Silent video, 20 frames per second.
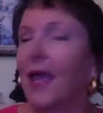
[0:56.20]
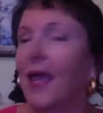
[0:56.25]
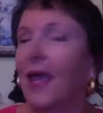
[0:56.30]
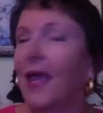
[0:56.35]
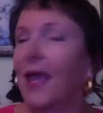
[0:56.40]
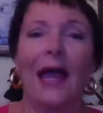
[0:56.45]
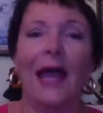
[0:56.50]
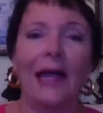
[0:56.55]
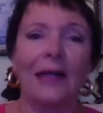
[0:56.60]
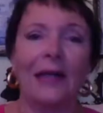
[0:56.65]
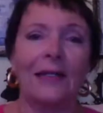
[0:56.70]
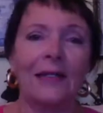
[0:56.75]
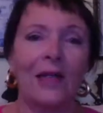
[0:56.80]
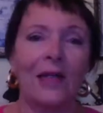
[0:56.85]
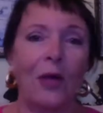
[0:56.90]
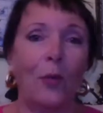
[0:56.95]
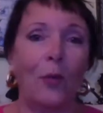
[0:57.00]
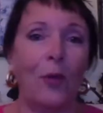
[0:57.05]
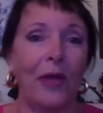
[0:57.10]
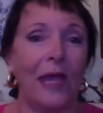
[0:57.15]

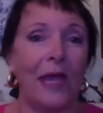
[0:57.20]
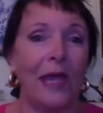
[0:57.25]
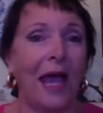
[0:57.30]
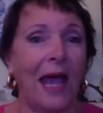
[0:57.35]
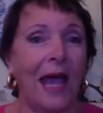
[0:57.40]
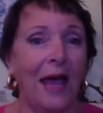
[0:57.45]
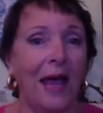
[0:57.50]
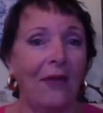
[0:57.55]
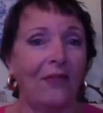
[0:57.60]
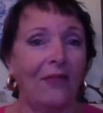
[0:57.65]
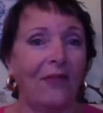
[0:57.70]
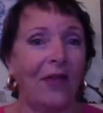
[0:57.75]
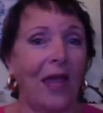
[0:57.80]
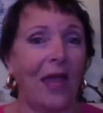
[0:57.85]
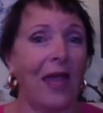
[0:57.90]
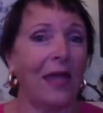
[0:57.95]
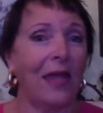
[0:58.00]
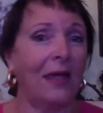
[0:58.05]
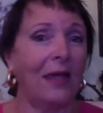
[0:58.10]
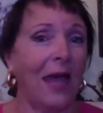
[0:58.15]
And we have
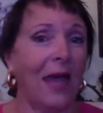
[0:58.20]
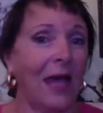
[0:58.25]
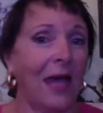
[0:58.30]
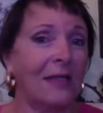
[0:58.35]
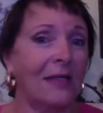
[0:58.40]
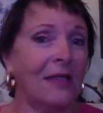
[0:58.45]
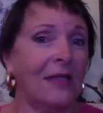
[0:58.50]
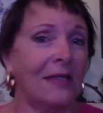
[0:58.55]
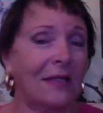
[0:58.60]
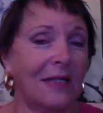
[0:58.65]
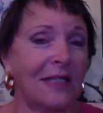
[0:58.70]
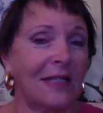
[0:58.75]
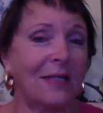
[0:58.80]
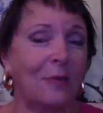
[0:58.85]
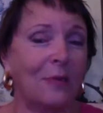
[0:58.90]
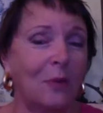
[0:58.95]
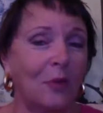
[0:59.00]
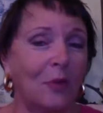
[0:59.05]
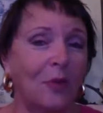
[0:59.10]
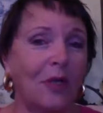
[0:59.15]
a guest
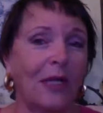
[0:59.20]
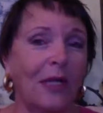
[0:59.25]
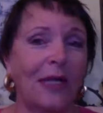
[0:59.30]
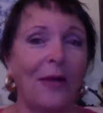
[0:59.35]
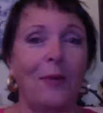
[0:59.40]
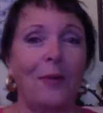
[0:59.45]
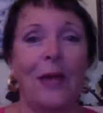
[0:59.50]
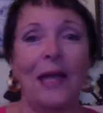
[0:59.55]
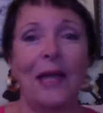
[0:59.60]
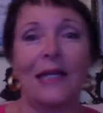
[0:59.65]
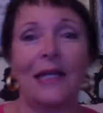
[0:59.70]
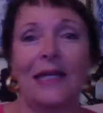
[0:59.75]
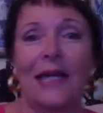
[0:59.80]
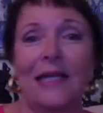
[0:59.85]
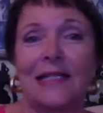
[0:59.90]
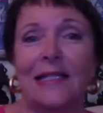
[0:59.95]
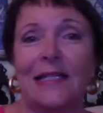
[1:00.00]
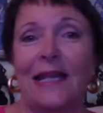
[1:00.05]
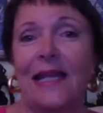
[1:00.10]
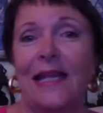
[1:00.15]
this morning. Now, we had a
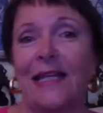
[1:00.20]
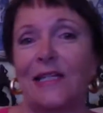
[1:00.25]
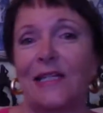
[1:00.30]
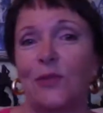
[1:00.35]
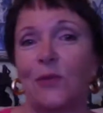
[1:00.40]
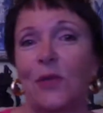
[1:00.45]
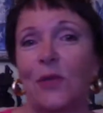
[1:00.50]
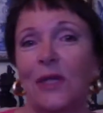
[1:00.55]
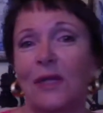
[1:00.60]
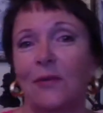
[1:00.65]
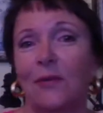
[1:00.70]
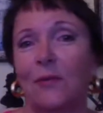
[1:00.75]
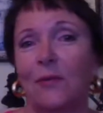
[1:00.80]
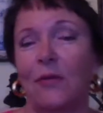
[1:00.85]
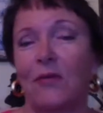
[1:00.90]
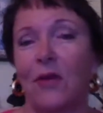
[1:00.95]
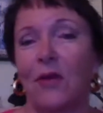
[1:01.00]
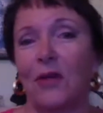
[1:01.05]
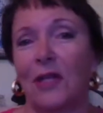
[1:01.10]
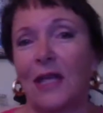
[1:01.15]
guest last week, and
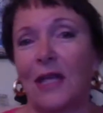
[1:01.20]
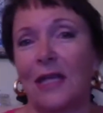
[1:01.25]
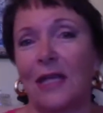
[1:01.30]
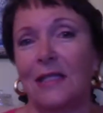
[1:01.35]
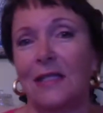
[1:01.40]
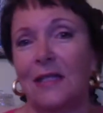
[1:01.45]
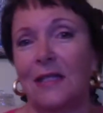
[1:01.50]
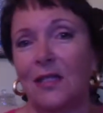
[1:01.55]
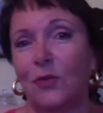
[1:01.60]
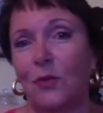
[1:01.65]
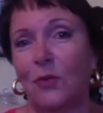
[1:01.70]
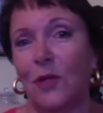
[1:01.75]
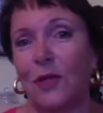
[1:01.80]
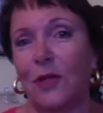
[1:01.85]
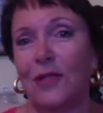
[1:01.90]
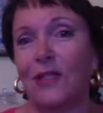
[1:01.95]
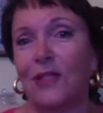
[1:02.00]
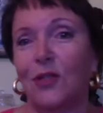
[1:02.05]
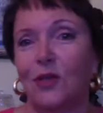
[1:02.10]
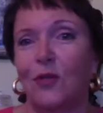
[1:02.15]
we've got a guest this
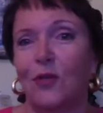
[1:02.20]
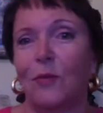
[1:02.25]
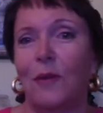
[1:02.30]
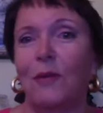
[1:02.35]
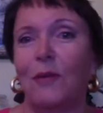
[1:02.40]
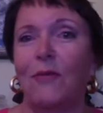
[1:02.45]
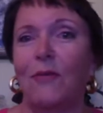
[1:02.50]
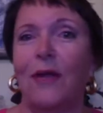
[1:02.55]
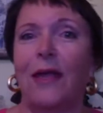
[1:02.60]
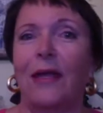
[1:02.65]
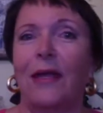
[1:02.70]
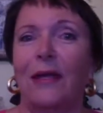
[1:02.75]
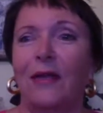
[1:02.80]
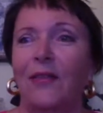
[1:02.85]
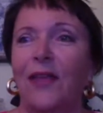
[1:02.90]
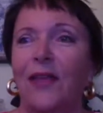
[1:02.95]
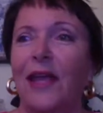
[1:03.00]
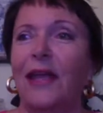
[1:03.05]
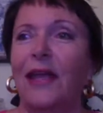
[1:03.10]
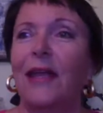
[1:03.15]
week. This could be a regular
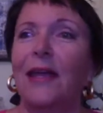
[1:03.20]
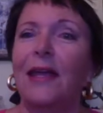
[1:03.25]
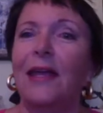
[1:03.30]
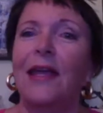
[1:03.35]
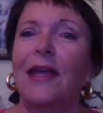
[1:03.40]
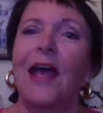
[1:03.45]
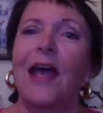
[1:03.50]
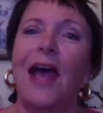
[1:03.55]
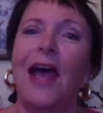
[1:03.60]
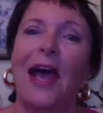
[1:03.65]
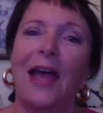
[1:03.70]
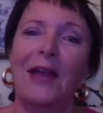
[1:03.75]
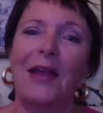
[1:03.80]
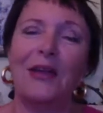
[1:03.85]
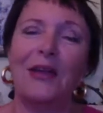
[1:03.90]
thing. And